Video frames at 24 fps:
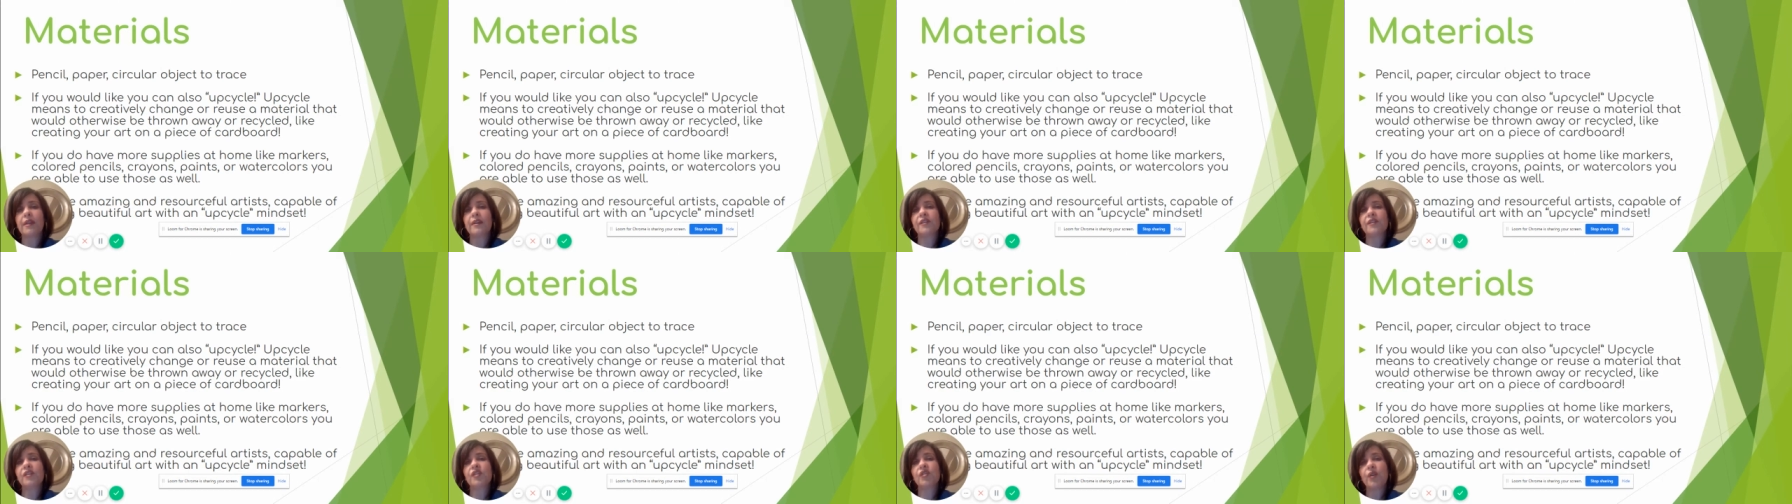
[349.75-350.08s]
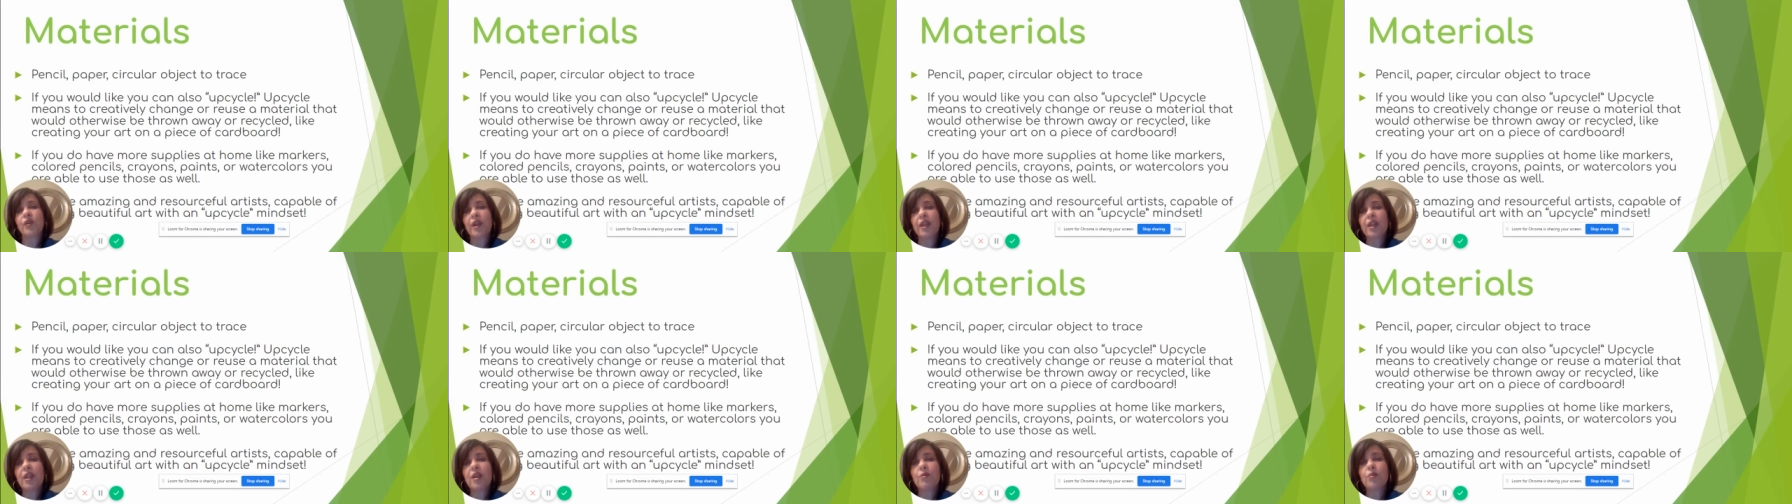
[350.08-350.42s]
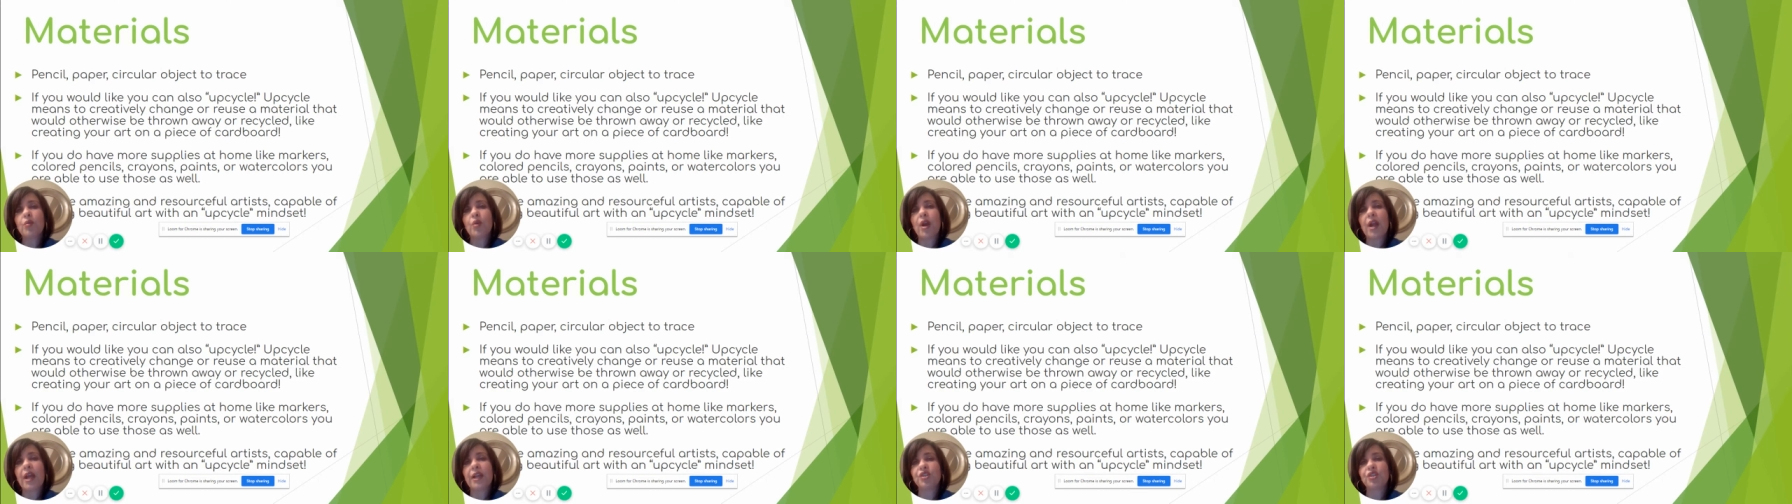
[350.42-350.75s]
is creating
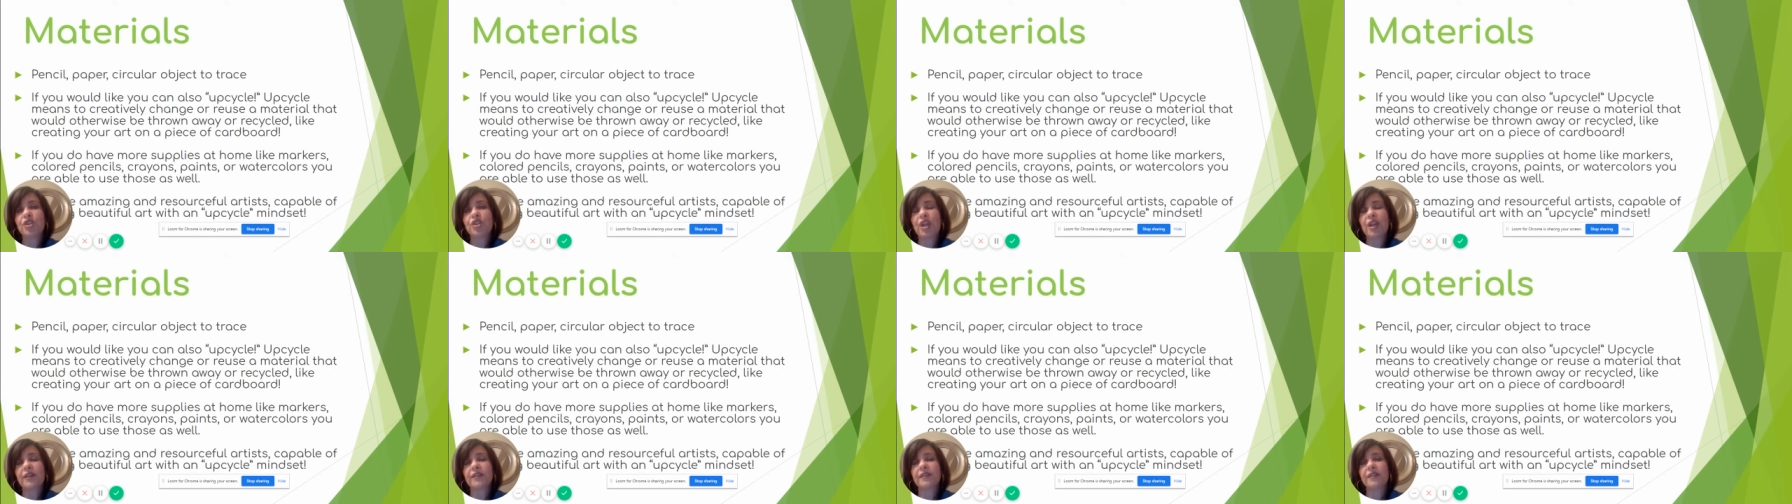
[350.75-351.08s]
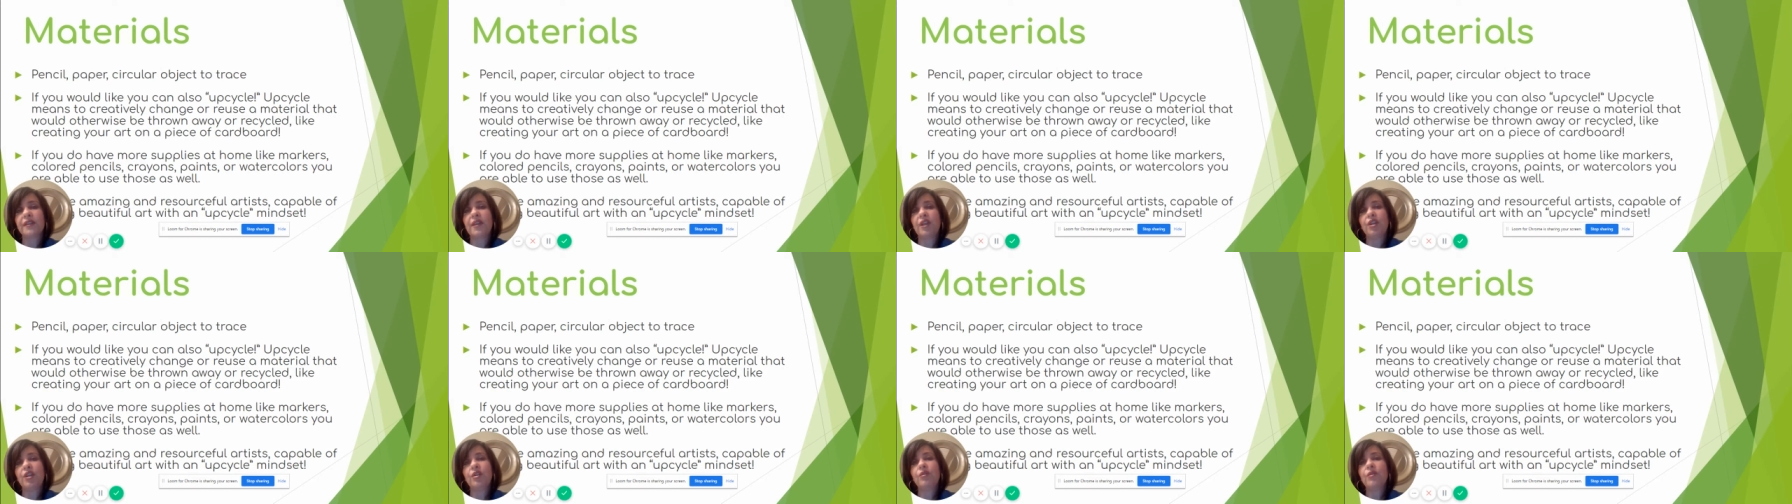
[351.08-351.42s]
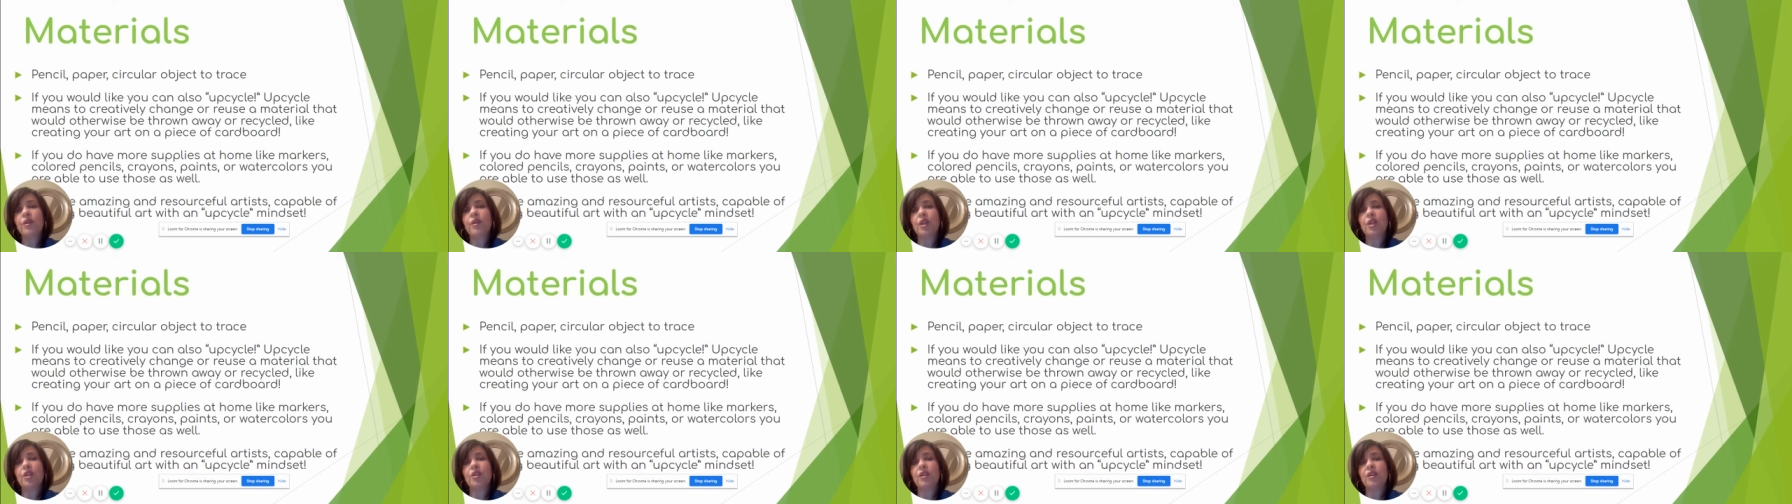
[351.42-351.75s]
projects that you
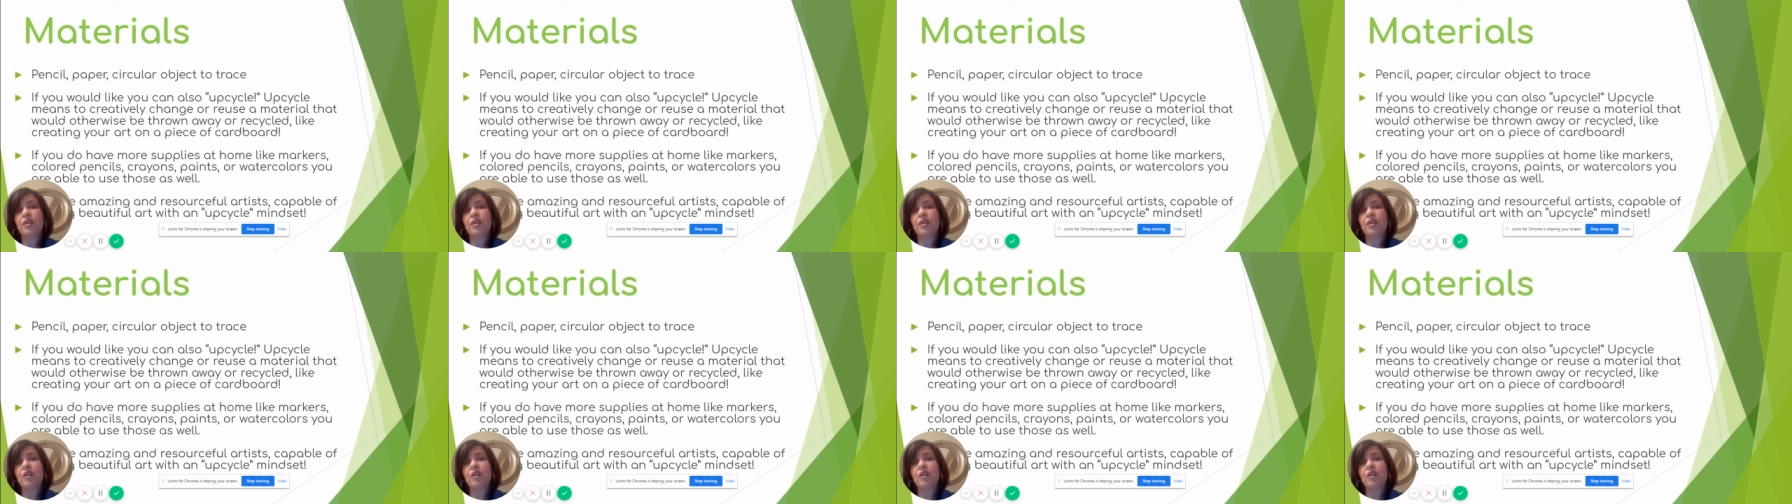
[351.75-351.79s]
can